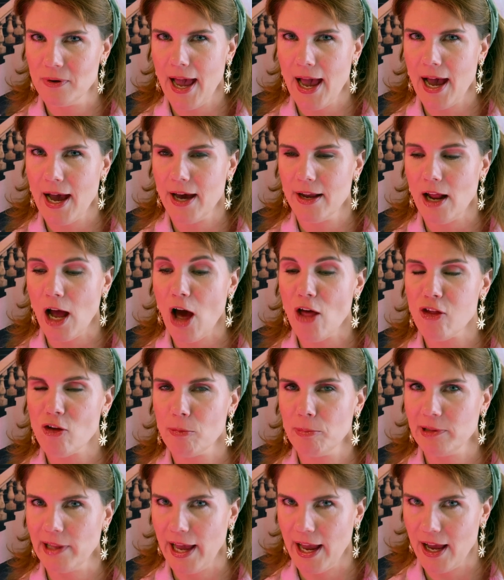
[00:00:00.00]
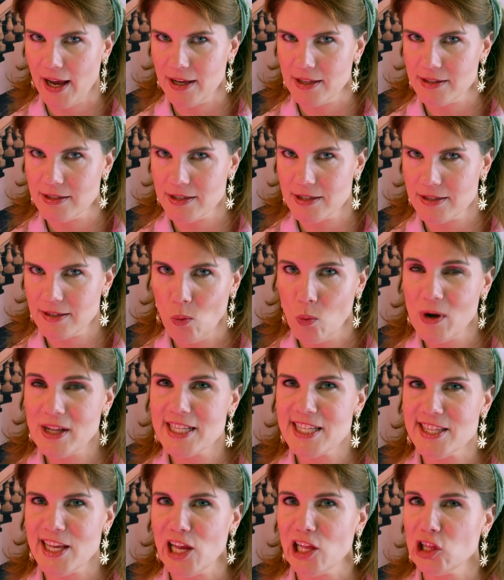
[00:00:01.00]
had other plans
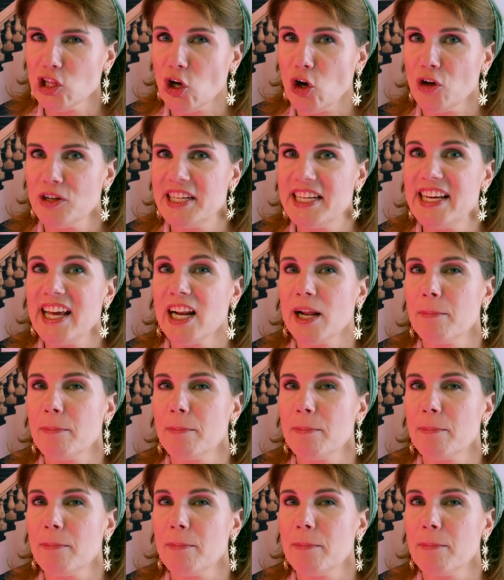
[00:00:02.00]
once they learned he had a